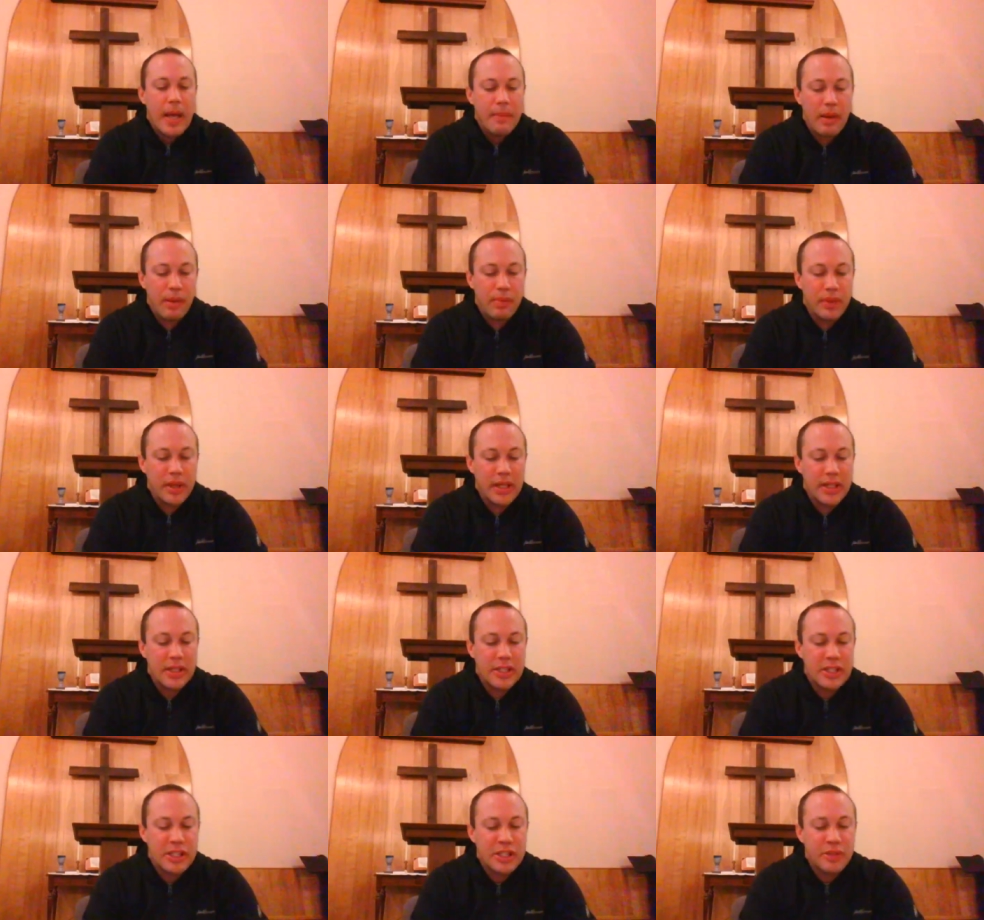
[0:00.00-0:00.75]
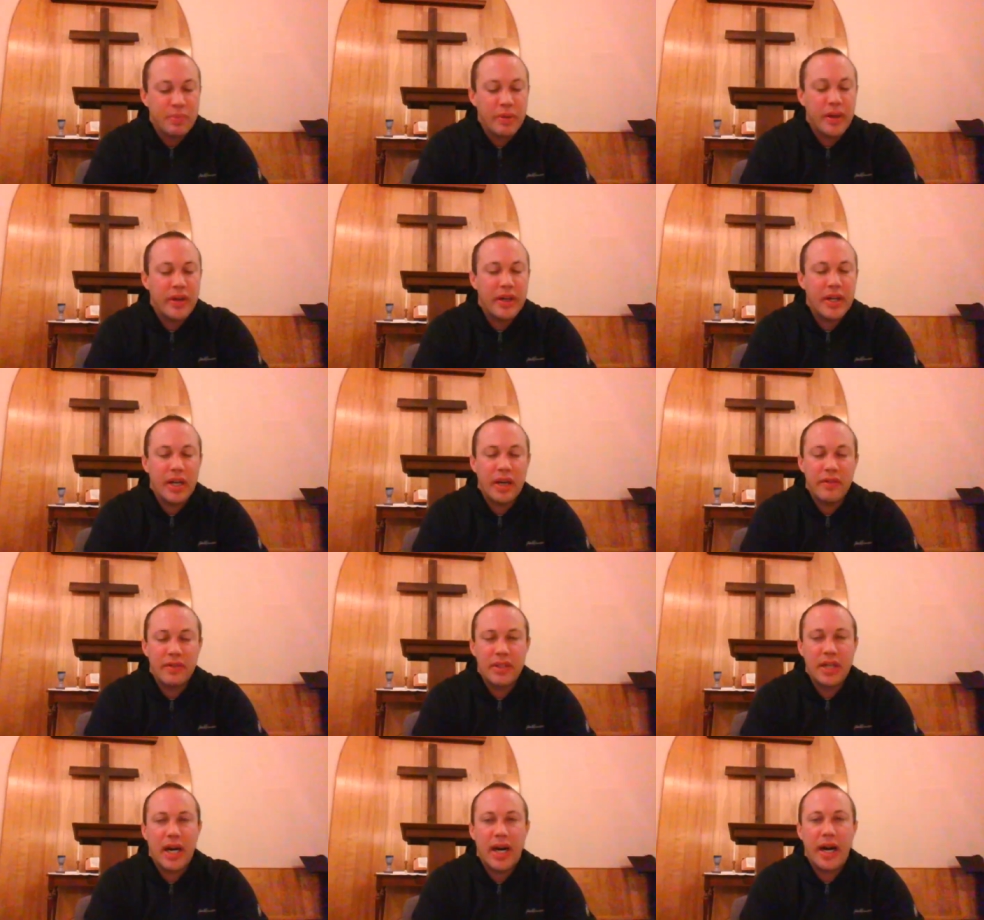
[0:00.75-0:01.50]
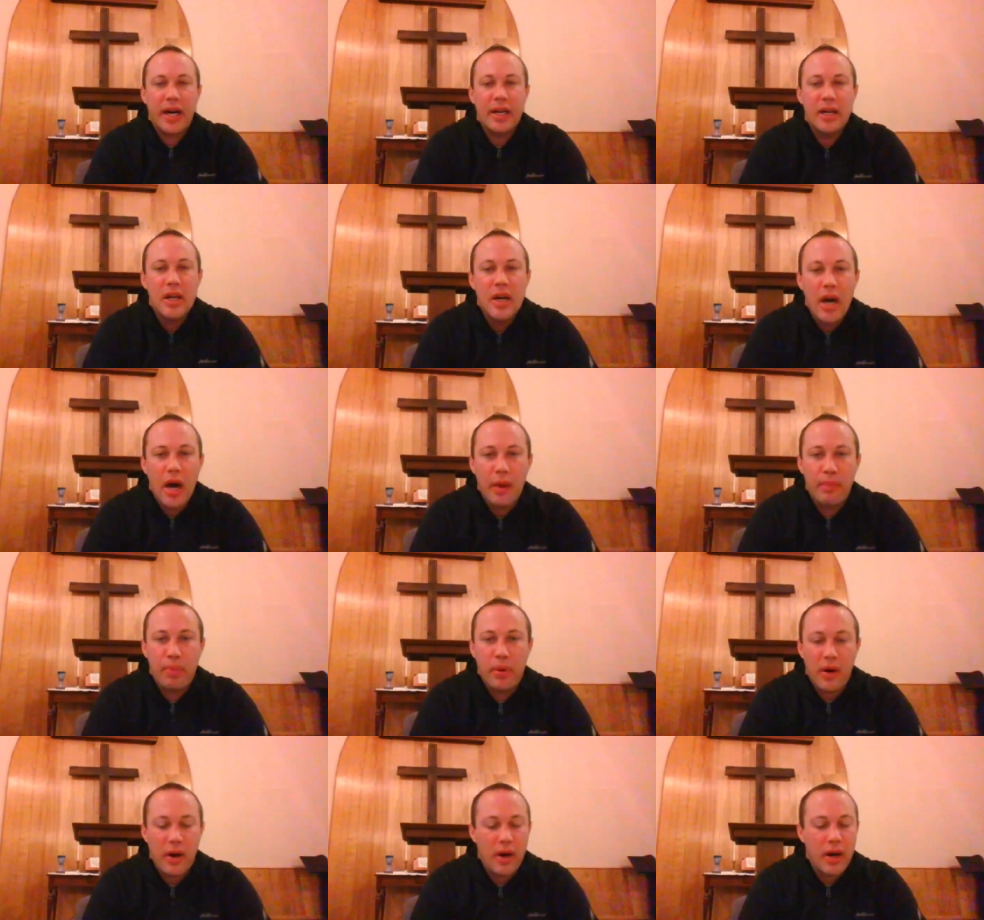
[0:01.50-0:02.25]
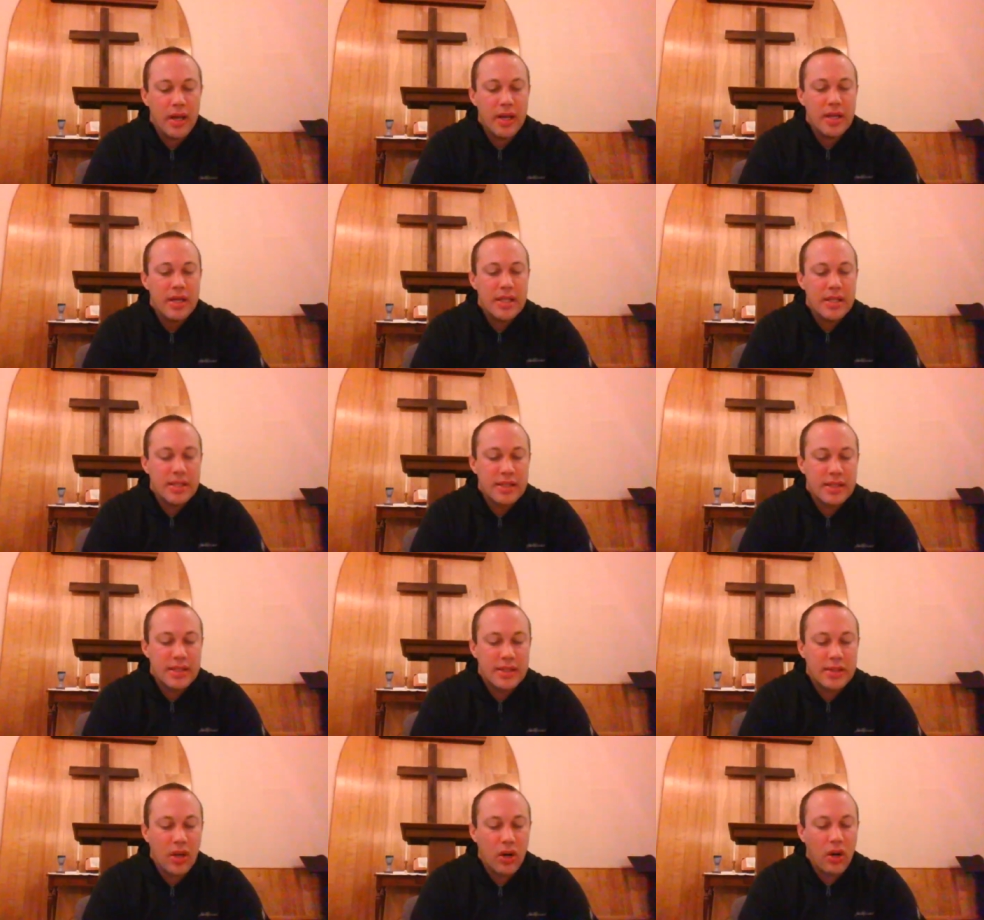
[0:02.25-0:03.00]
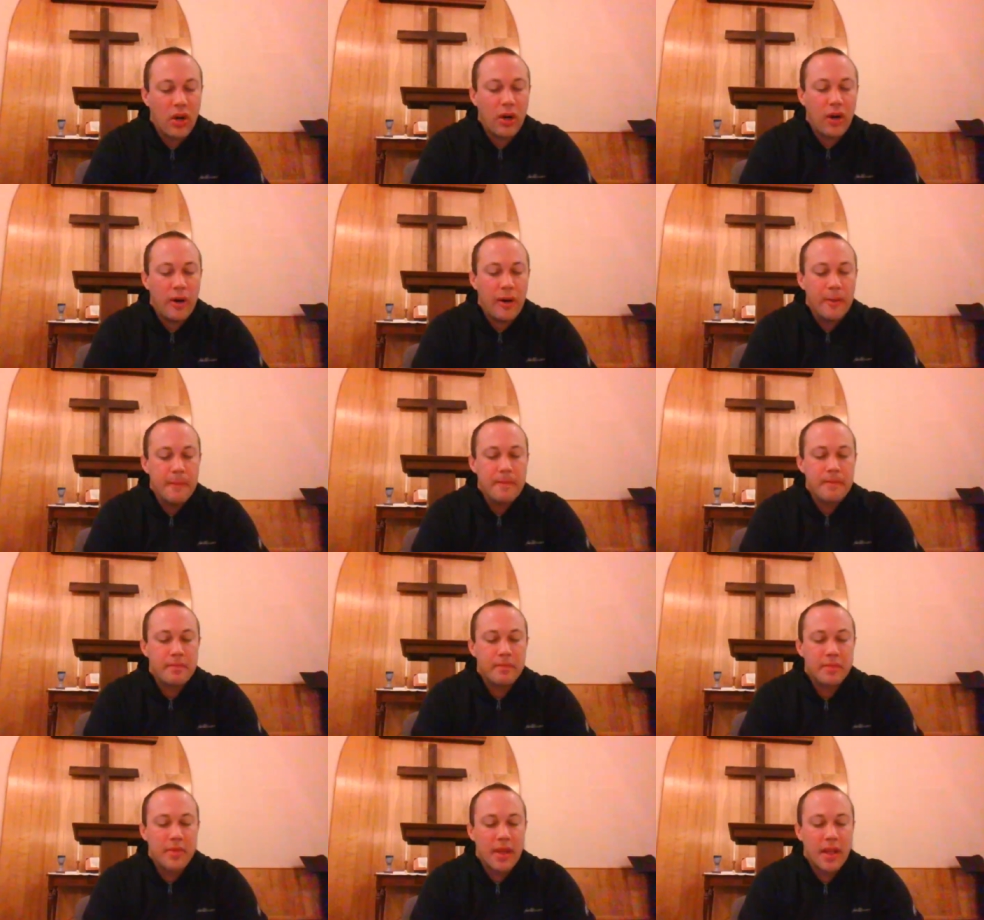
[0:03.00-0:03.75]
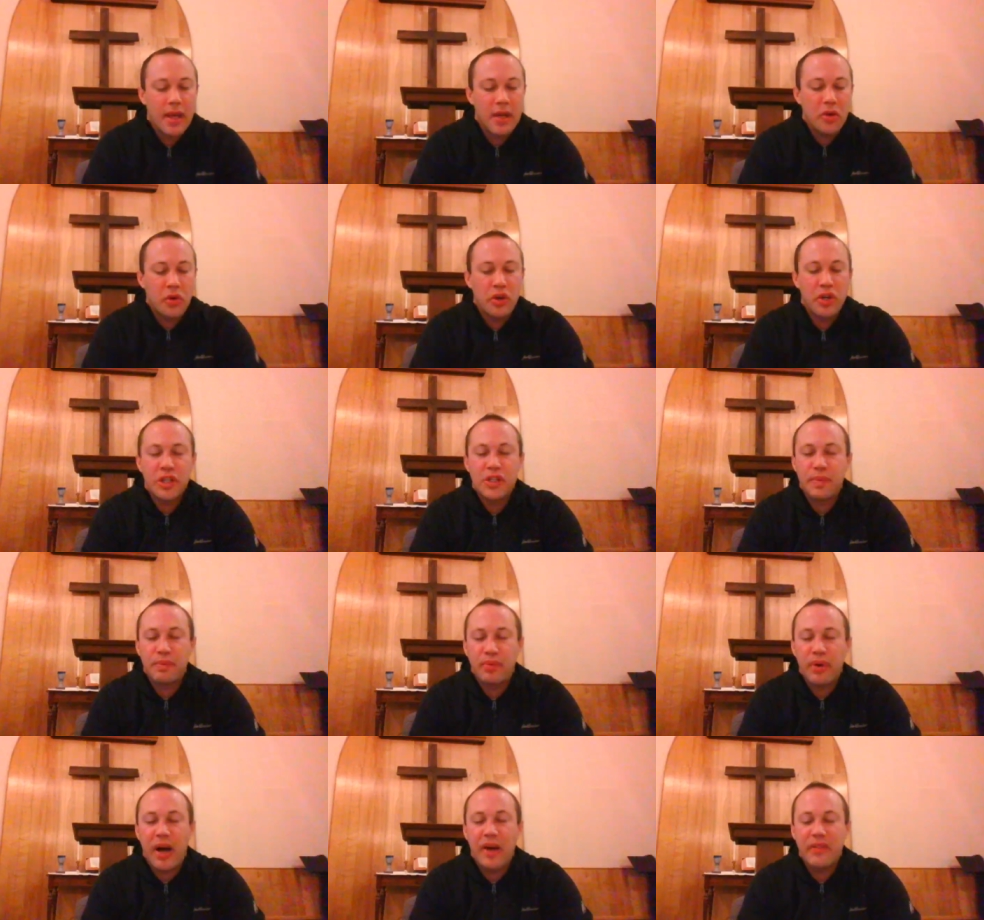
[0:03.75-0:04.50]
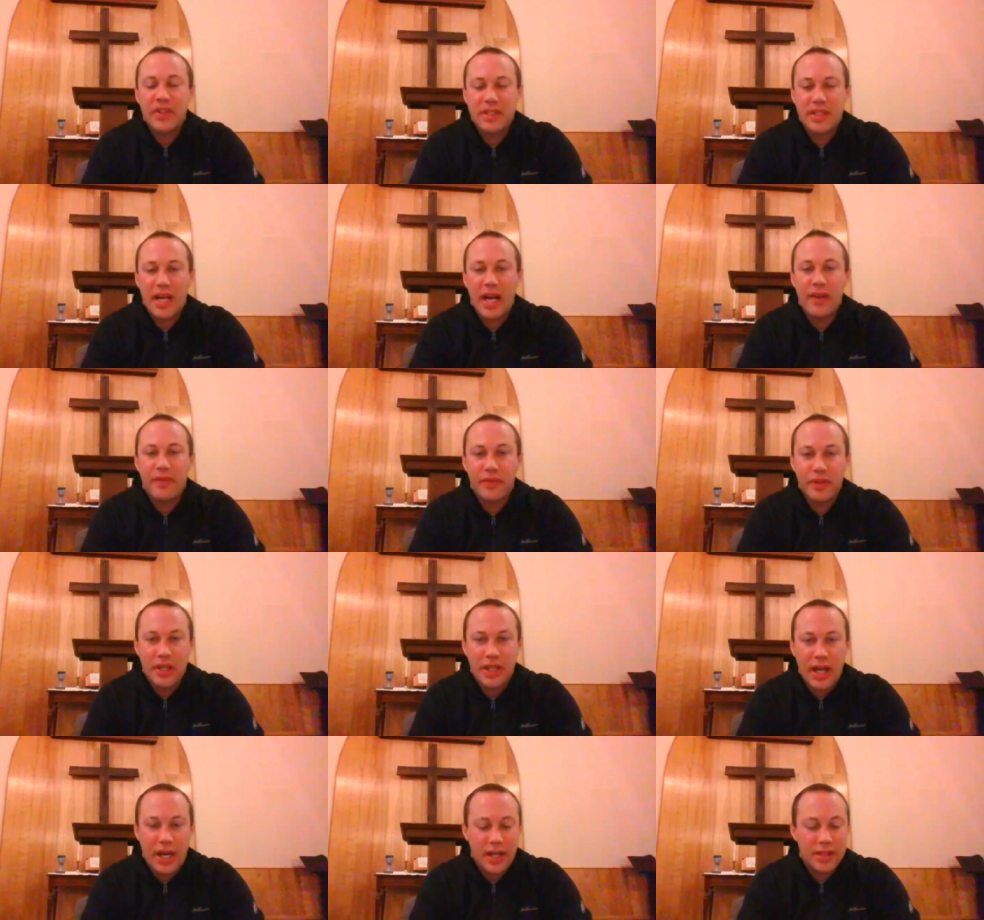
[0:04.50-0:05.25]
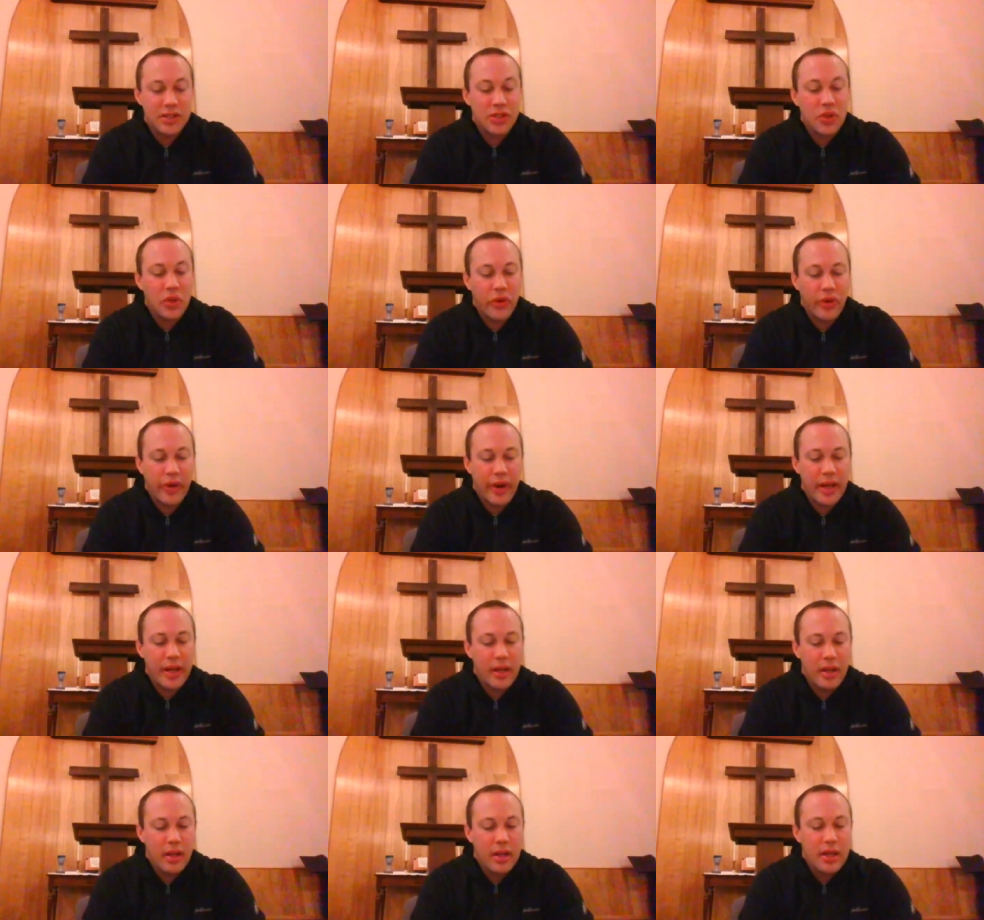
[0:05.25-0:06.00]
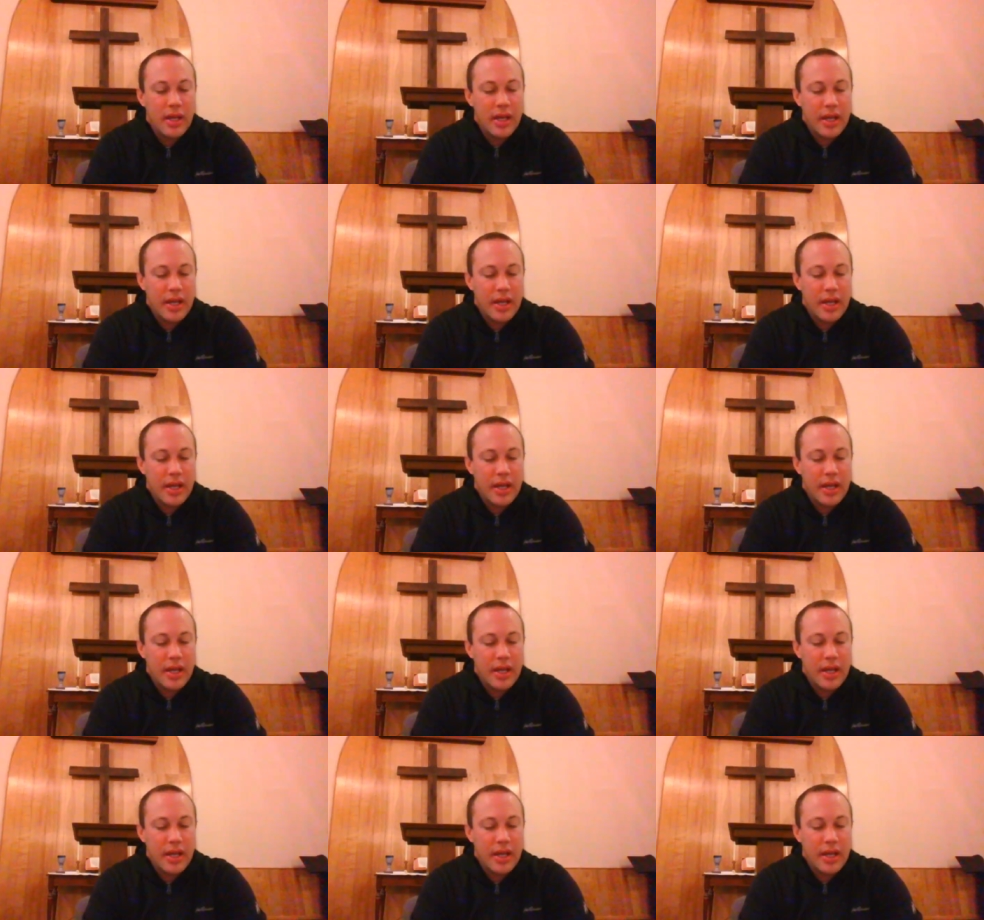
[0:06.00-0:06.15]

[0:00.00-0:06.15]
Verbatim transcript: by putting the Spirit of God upon Saul in order to prophesy for God's glory